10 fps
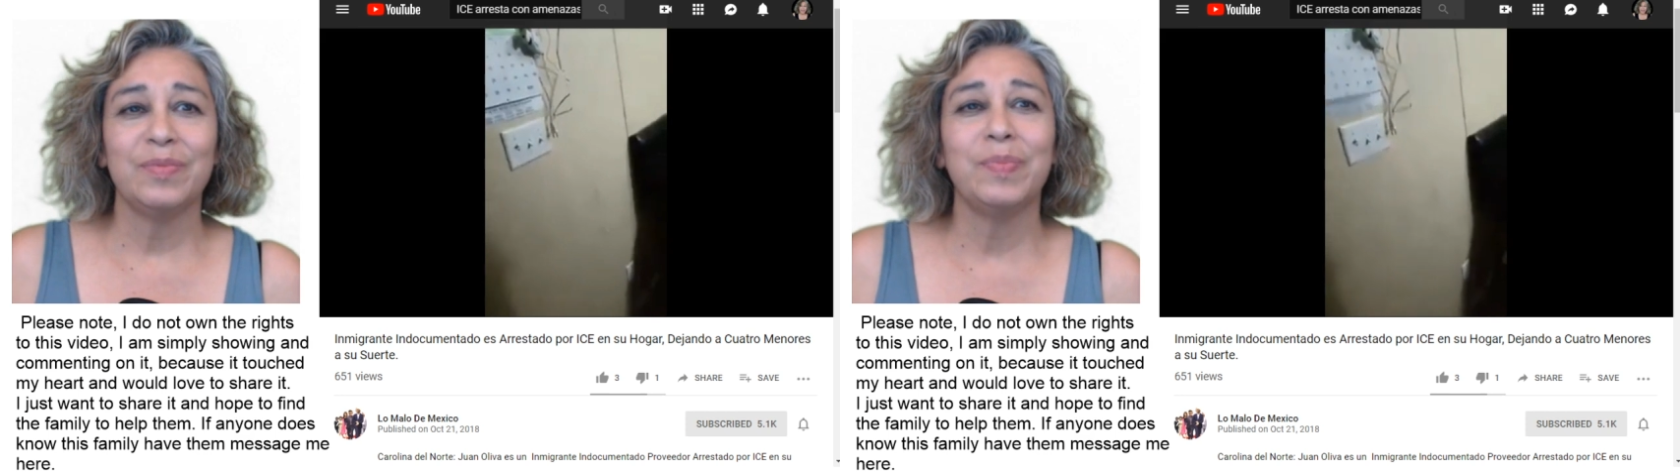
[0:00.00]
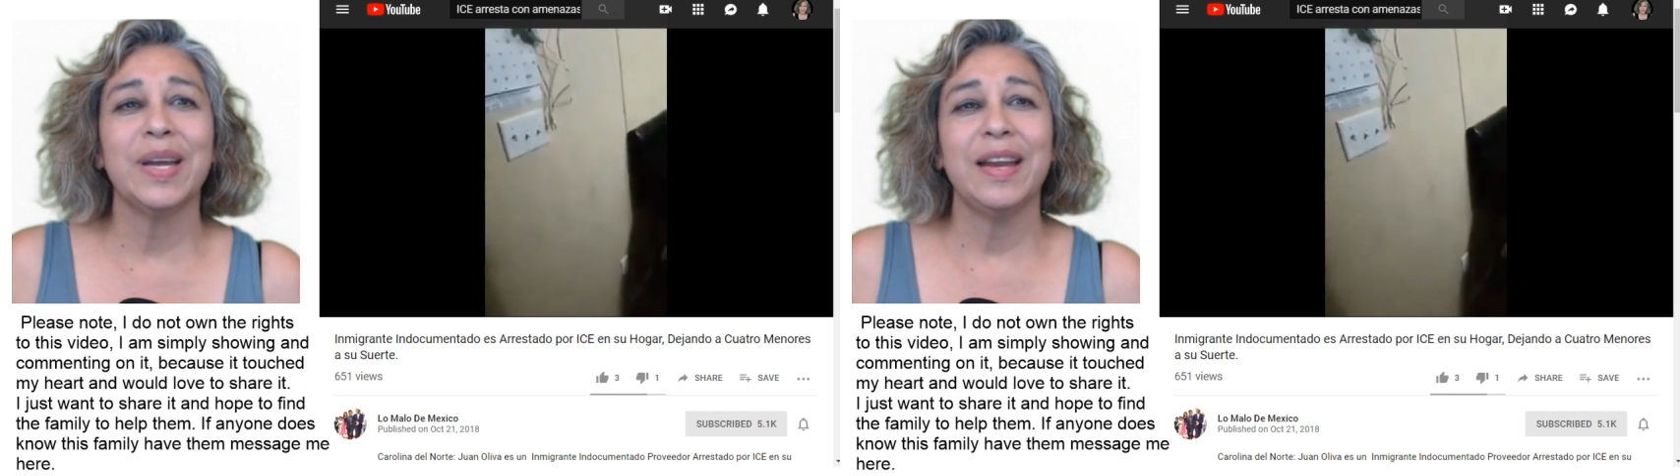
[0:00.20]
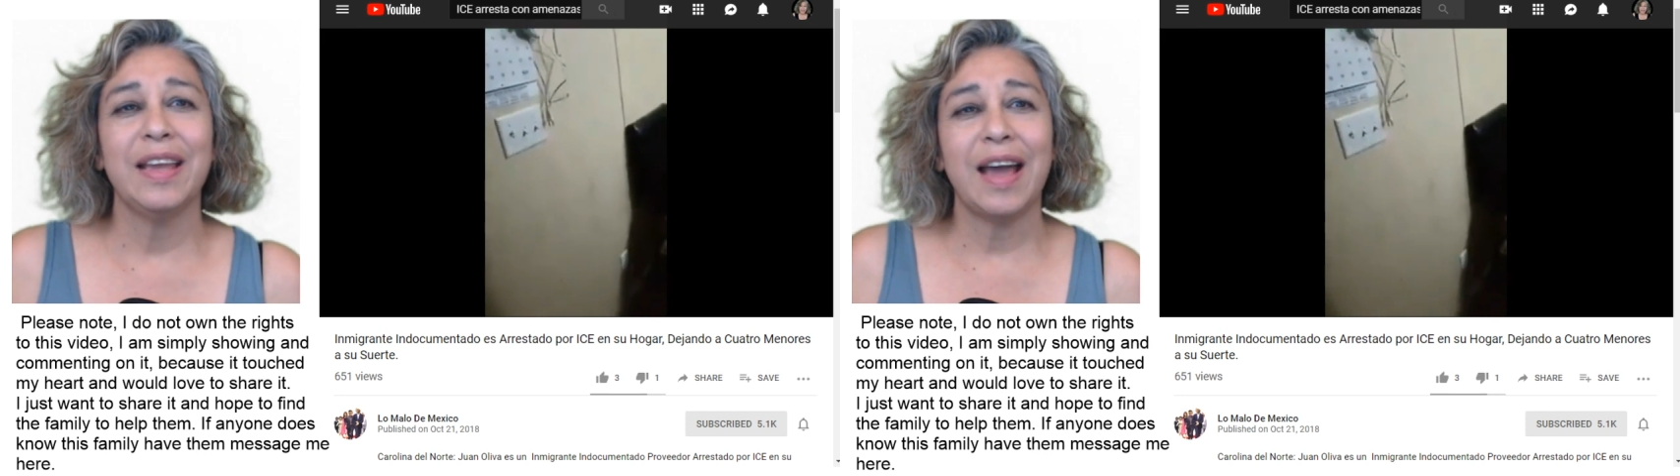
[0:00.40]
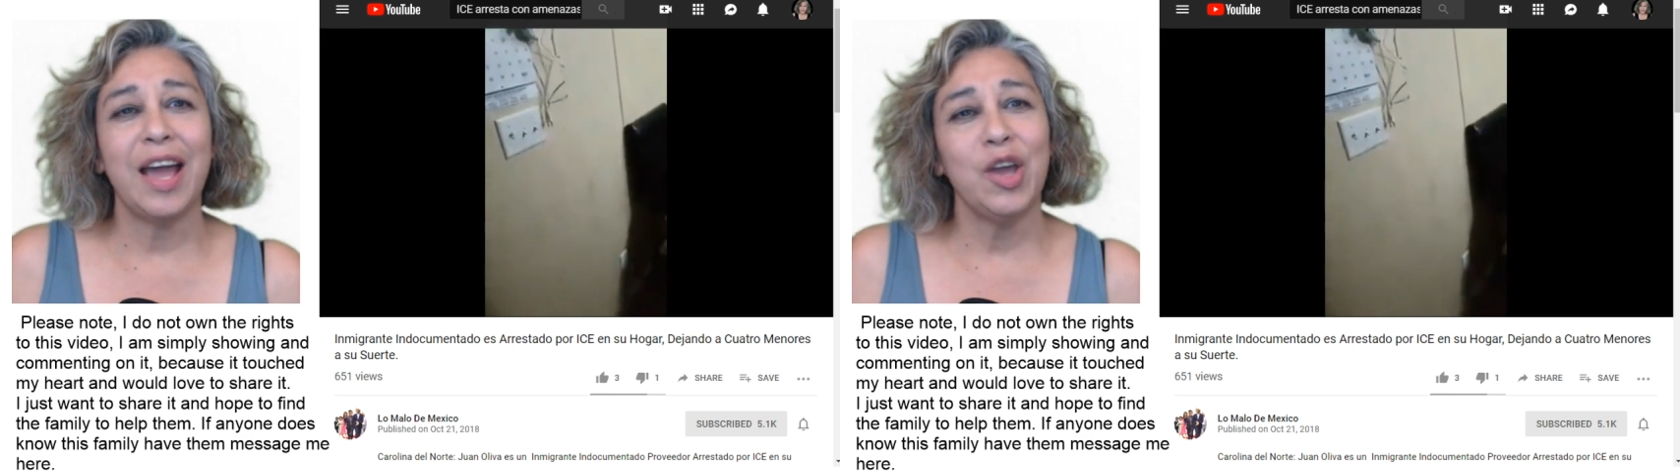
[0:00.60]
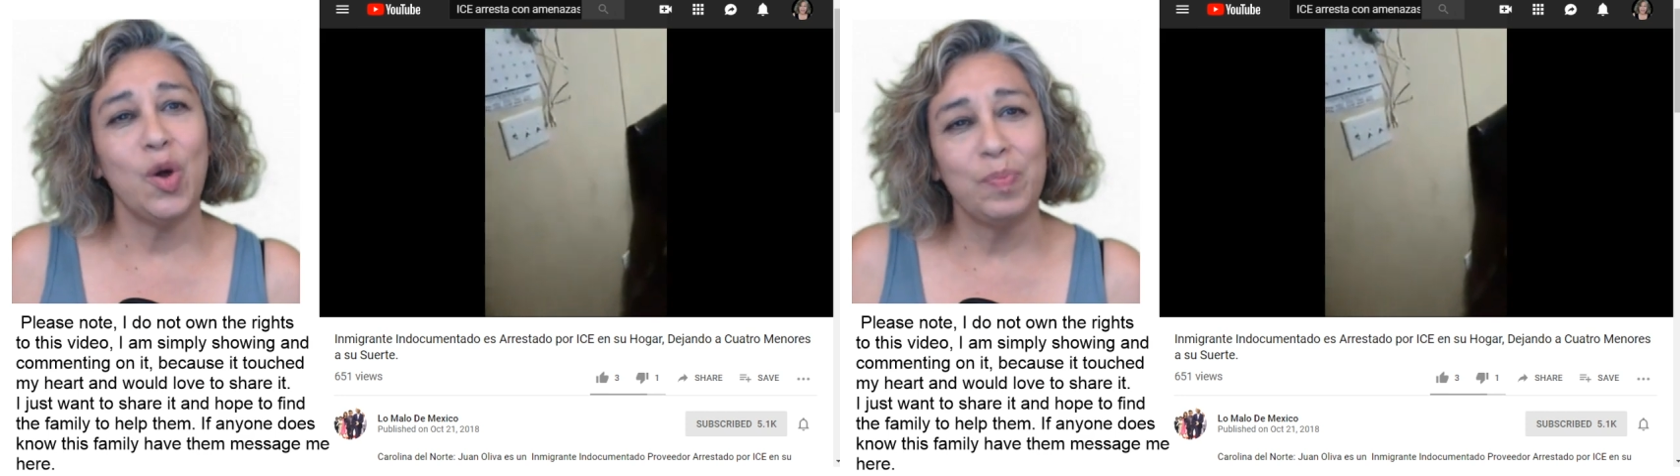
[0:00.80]
but
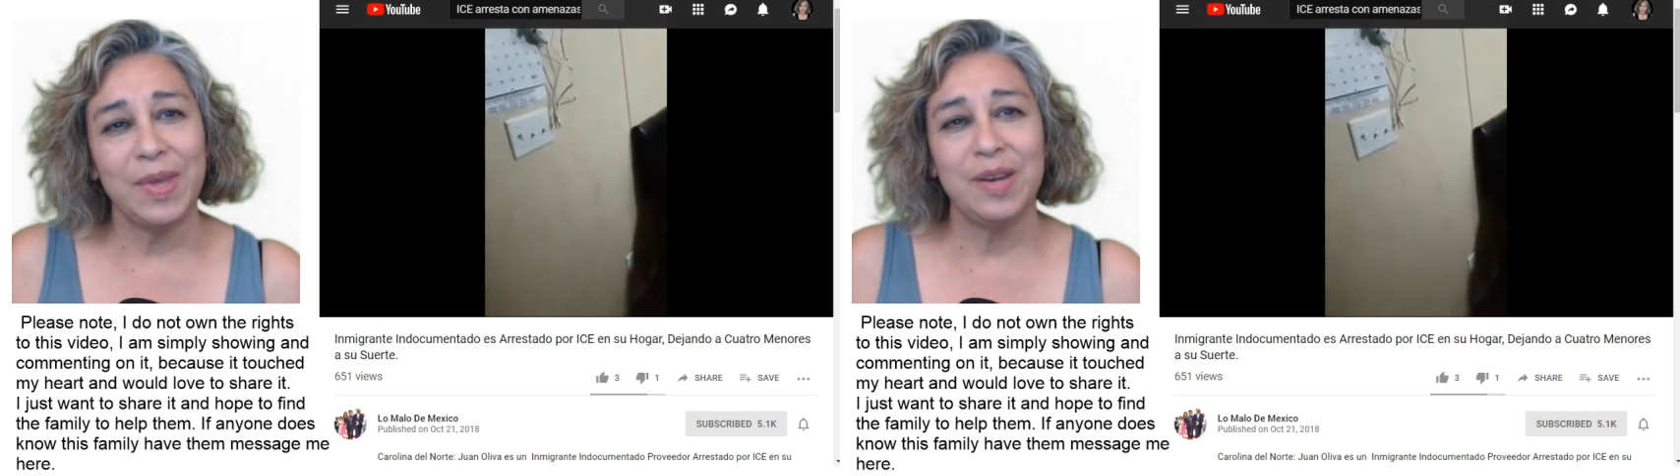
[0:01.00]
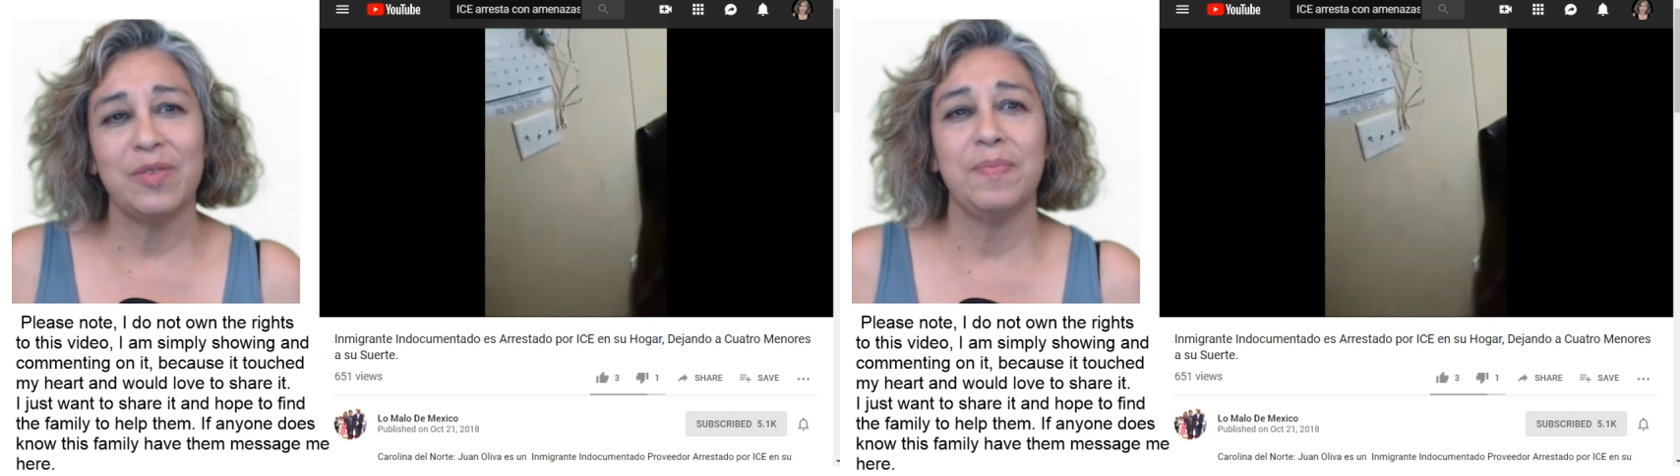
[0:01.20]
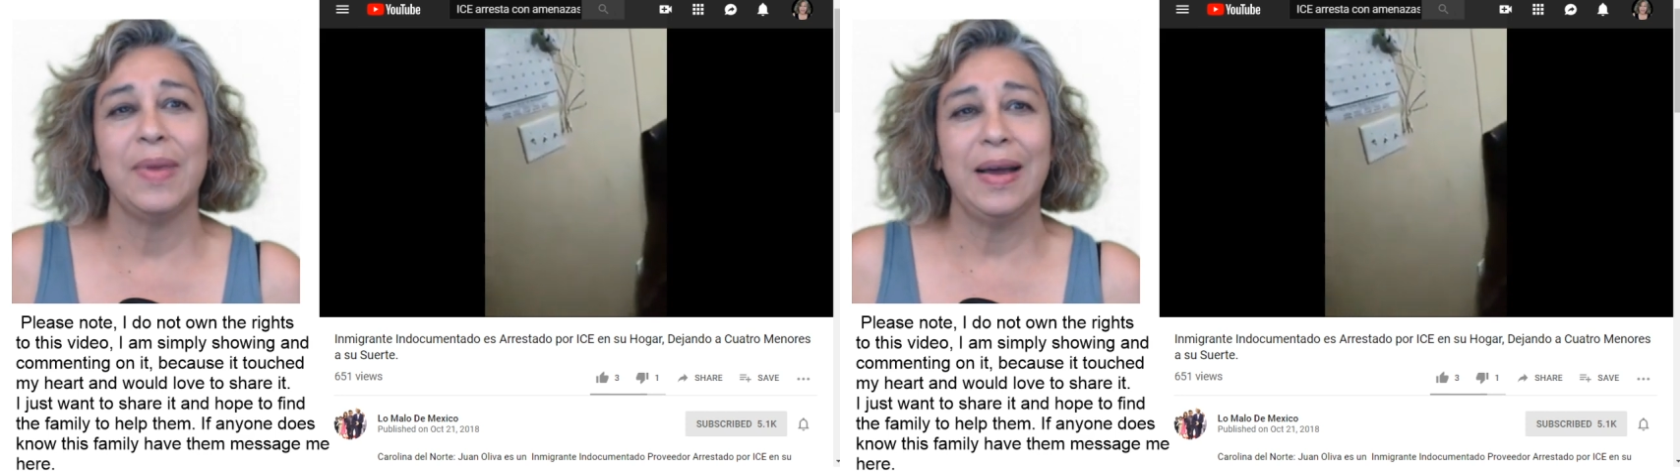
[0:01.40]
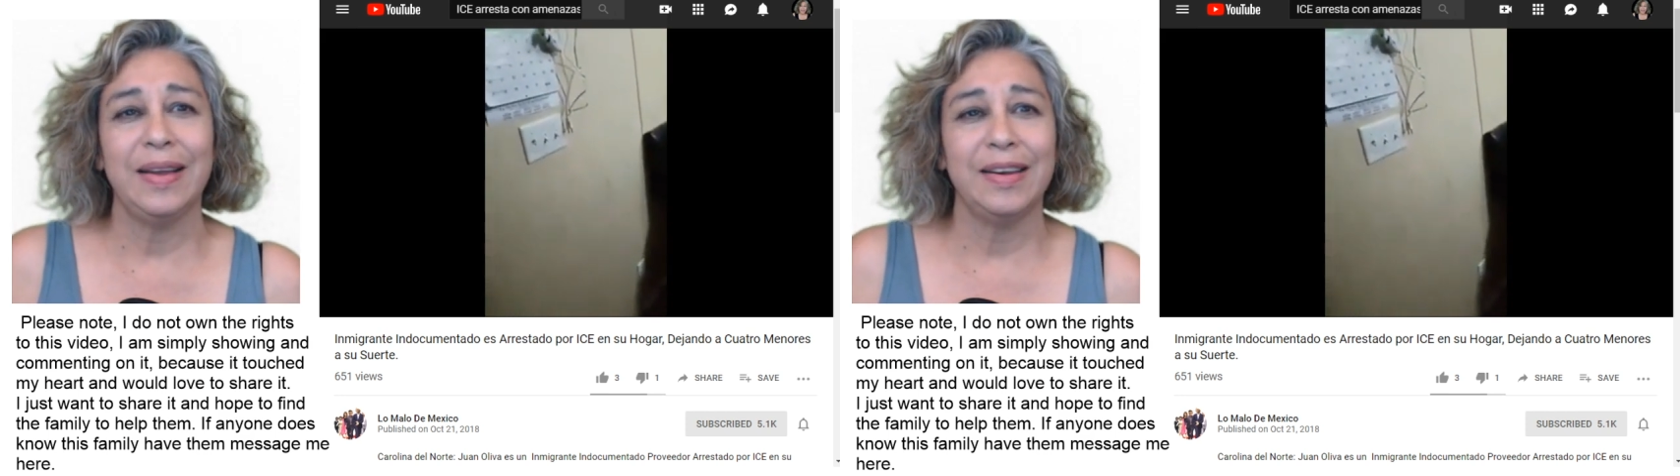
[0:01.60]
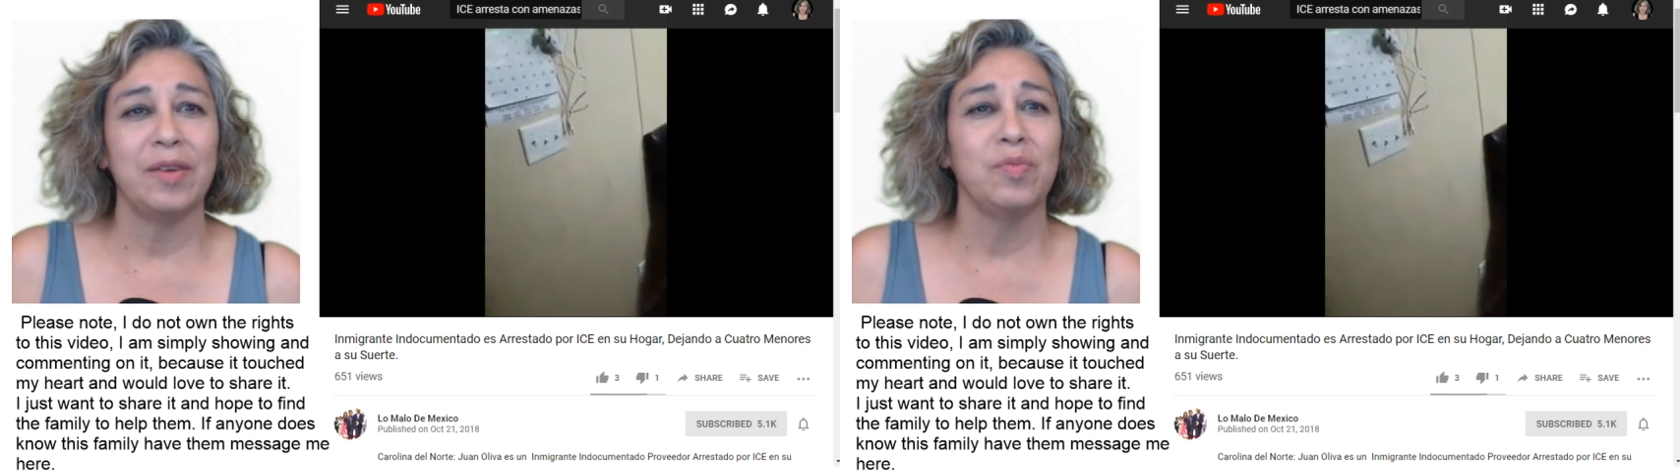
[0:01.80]
I hope they don't mind.